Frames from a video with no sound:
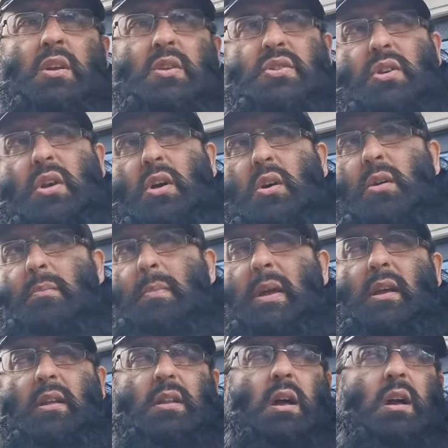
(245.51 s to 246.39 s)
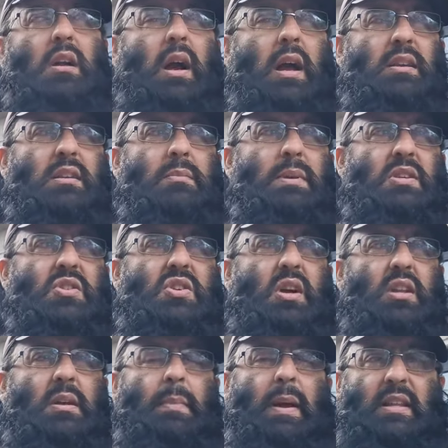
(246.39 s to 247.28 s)
So may Allah guide him
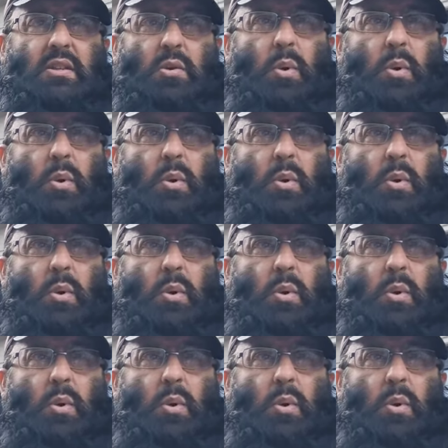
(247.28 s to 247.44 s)
inshallah, make